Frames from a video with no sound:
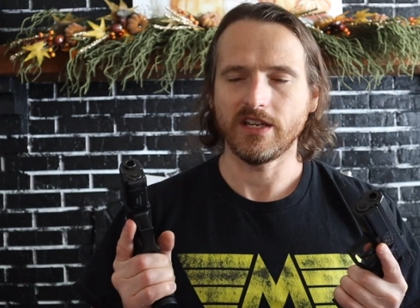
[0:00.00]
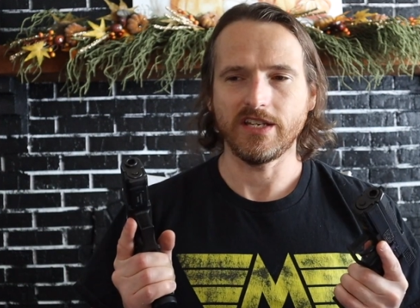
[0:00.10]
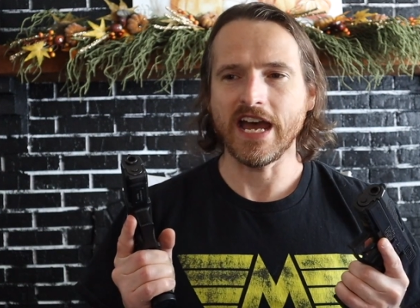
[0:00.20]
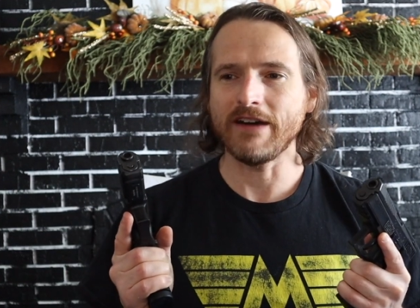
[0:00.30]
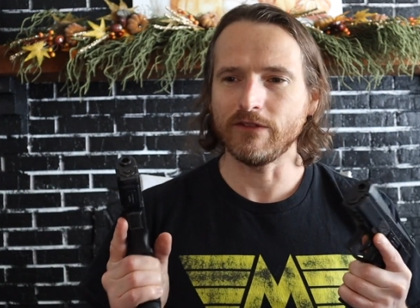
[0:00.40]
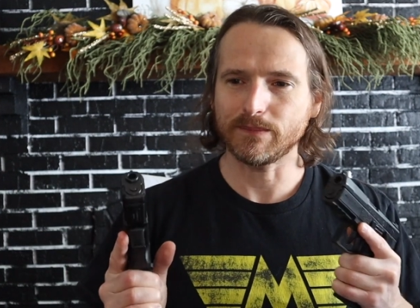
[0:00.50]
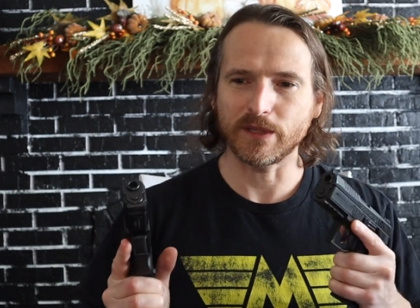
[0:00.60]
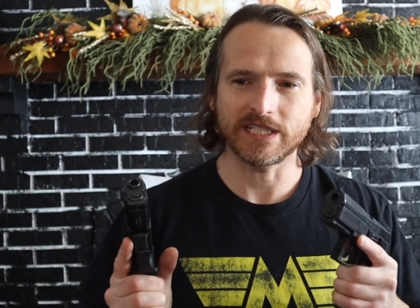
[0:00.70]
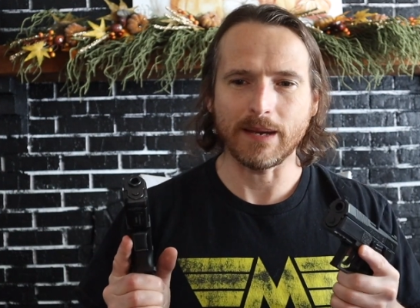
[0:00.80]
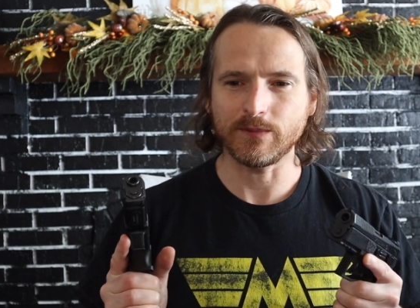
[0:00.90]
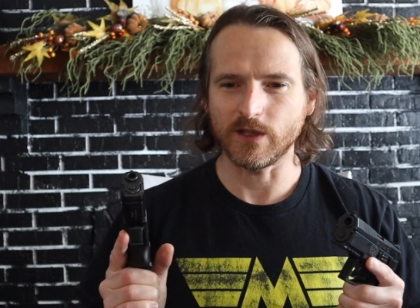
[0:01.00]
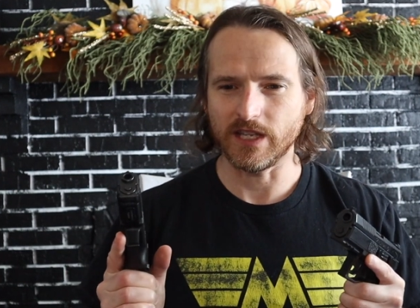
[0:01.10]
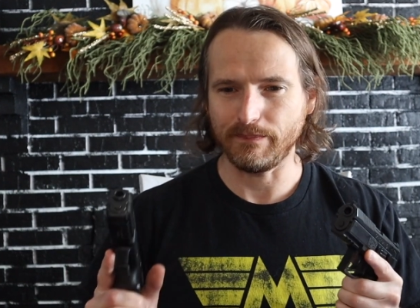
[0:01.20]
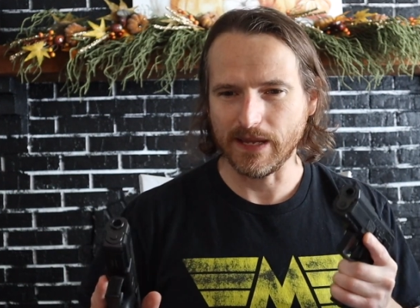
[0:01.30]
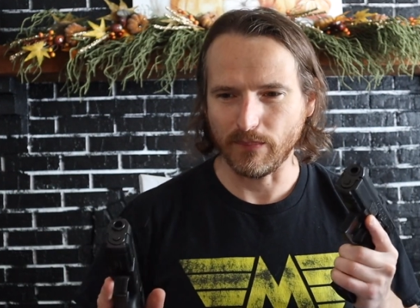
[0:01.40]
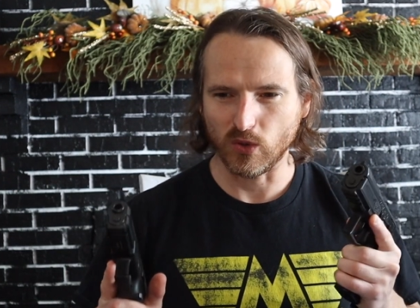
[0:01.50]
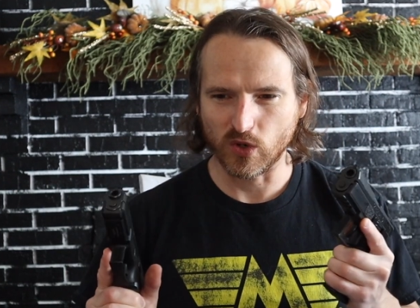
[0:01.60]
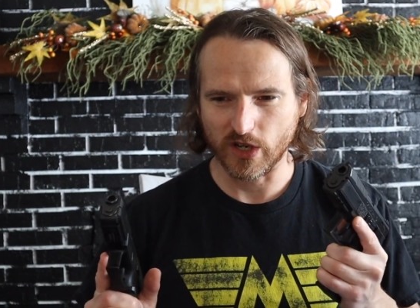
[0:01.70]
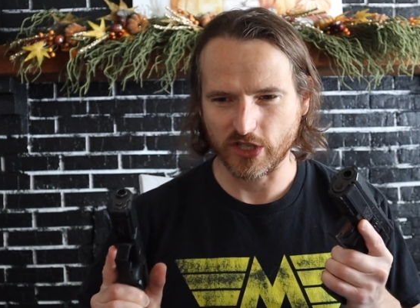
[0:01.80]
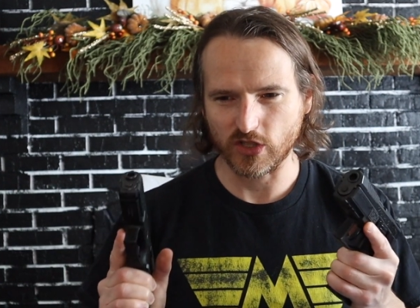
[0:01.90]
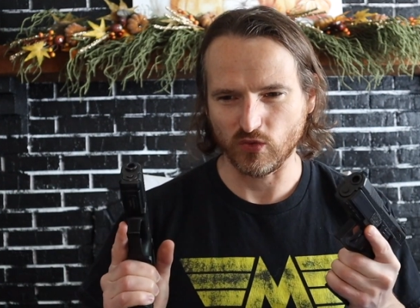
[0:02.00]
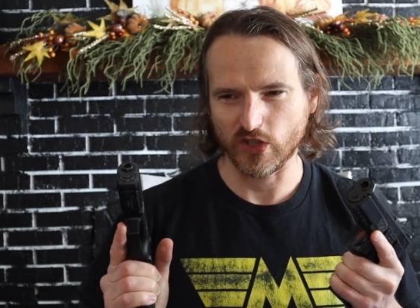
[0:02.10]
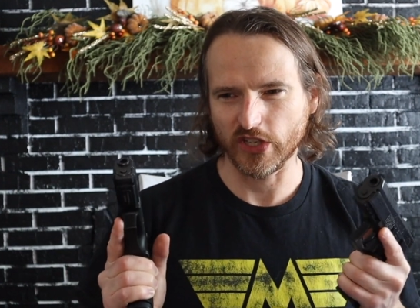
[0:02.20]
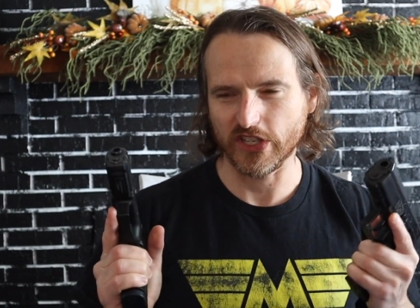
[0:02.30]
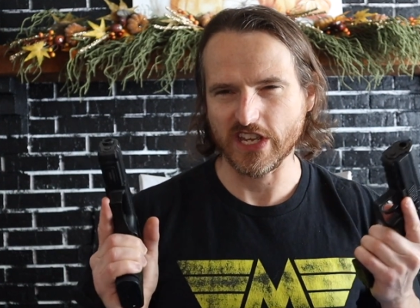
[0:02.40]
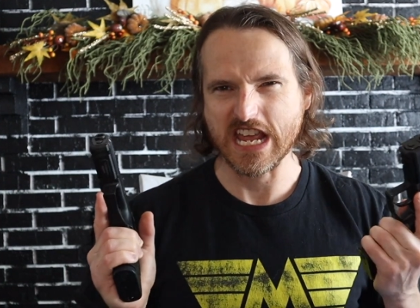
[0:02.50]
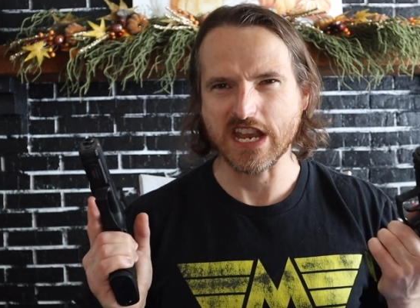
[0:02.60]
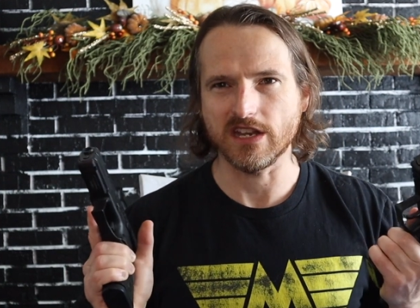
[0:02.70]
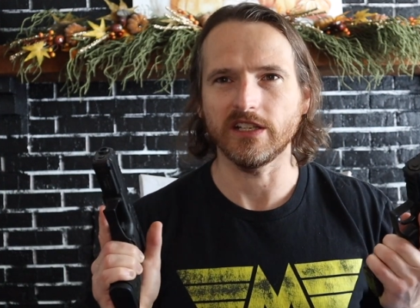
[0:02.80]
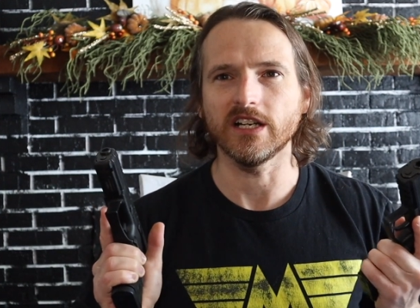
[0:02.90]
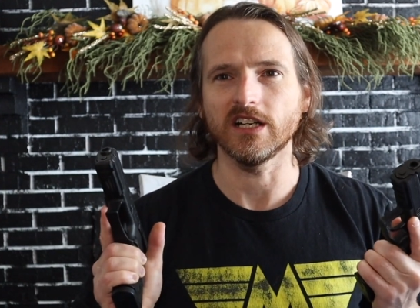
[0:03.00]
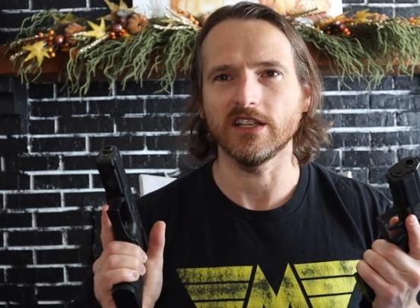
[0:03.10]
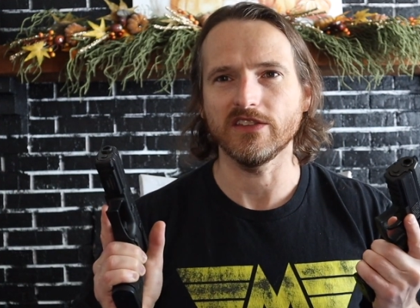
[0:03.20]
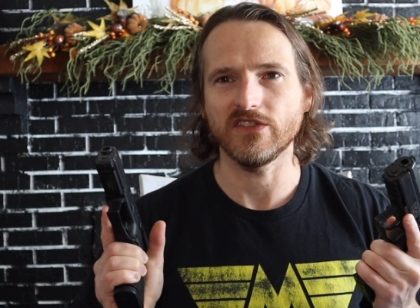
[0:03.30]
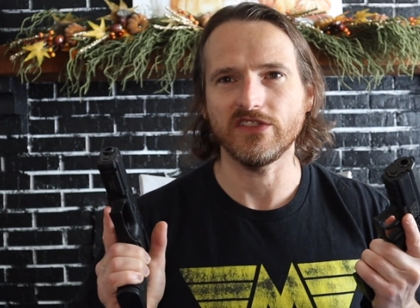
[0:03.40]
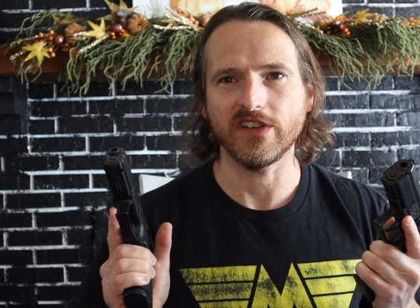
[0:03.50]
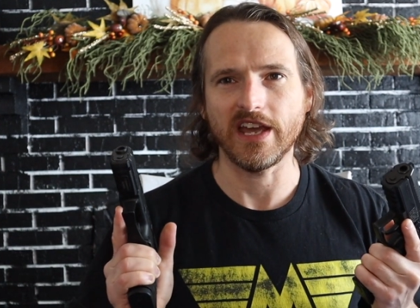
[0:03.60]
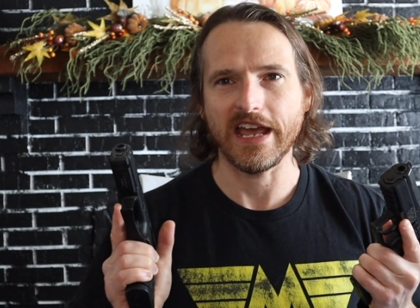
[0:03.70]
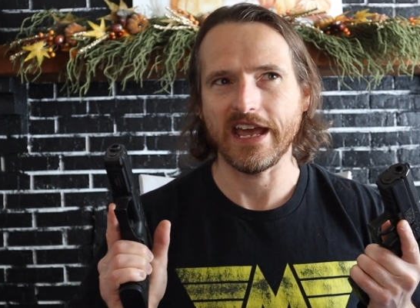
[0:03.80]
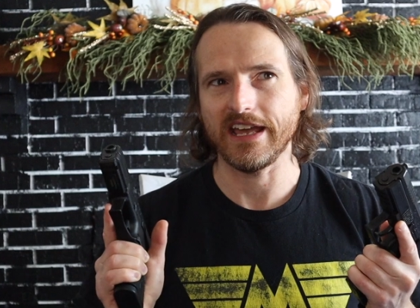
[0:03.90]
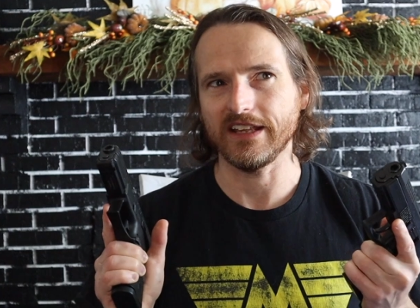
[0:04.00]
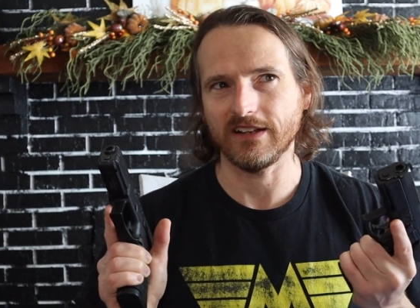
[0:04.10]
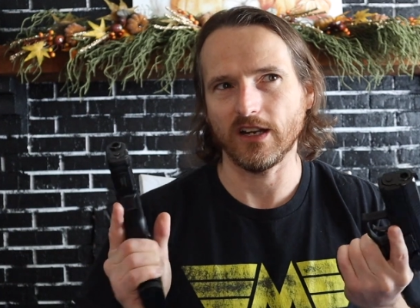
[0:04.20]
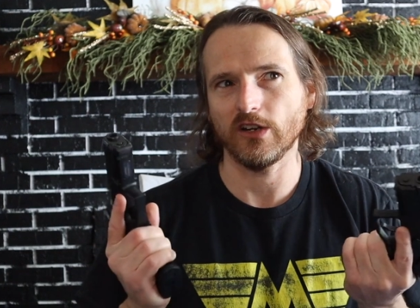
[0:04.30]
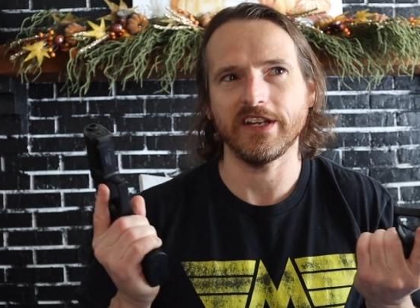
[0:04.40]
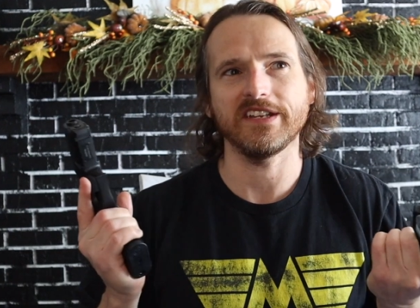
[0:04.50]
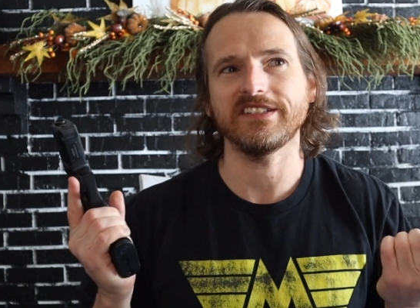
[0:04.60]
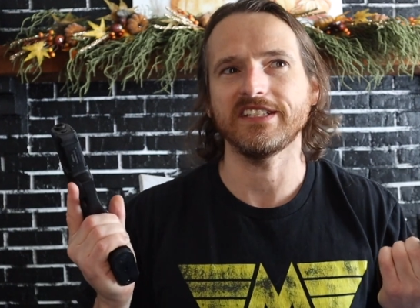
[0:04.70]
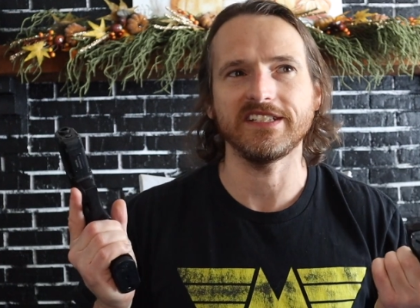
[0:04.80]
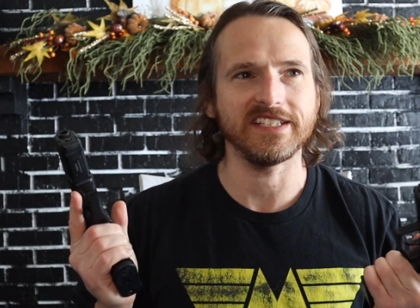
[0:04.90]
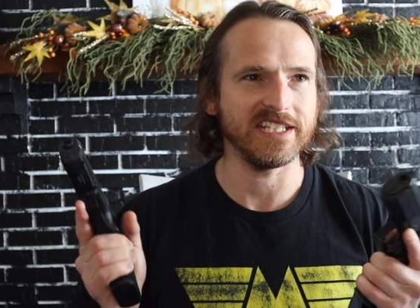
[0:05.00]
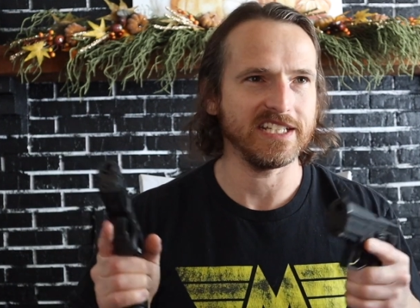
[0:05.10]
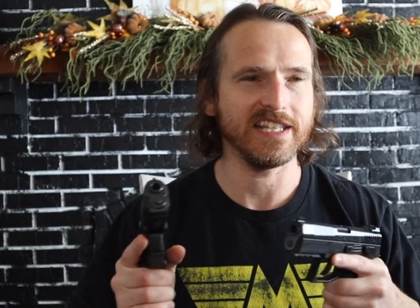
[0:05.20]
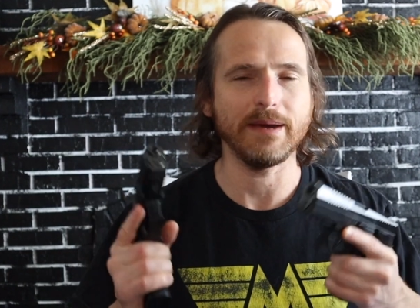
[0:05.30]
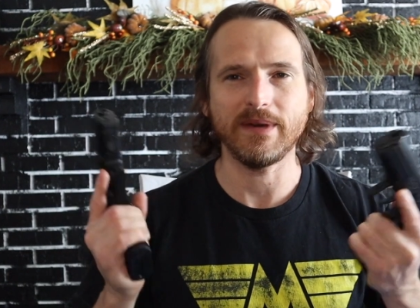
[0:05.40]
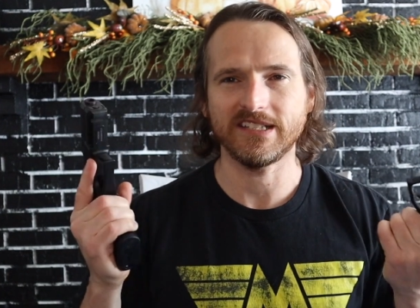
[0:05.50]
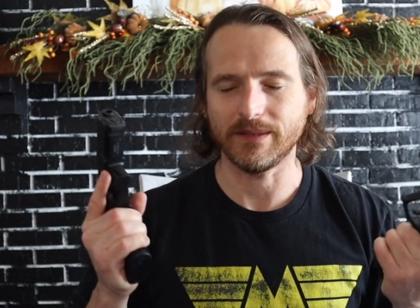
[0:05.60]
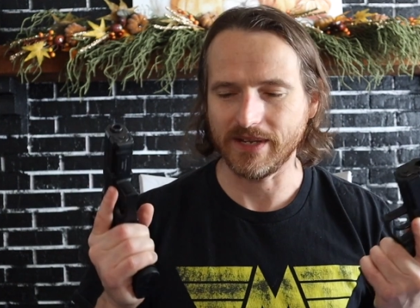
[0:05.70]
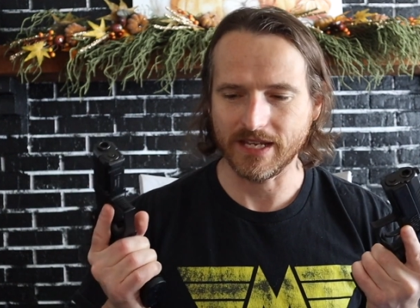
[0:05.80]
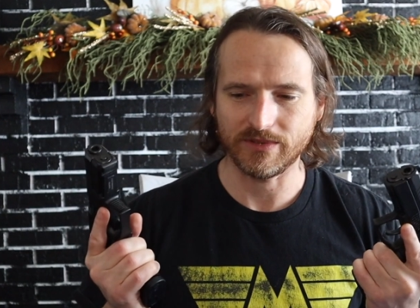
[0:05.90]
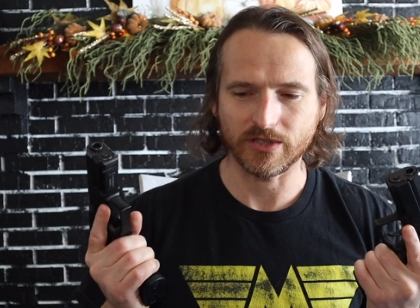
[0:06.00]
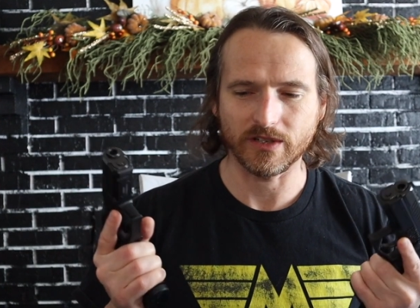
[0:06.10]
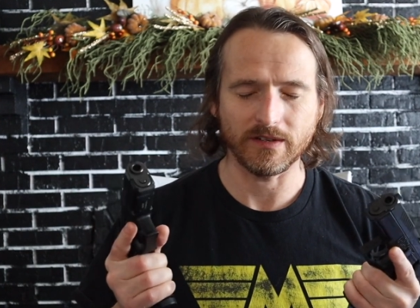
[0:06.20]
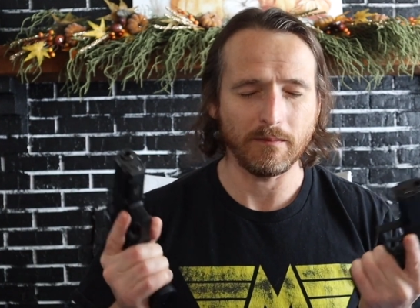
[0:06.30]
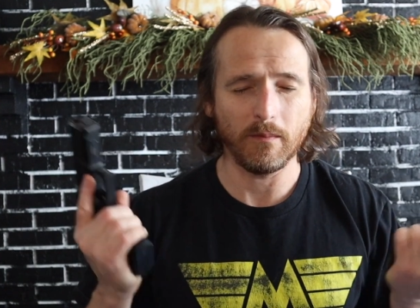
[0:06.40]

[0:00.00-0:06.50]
you have this perception that people who are just really into guns are into CZ, and that makes them a hipster.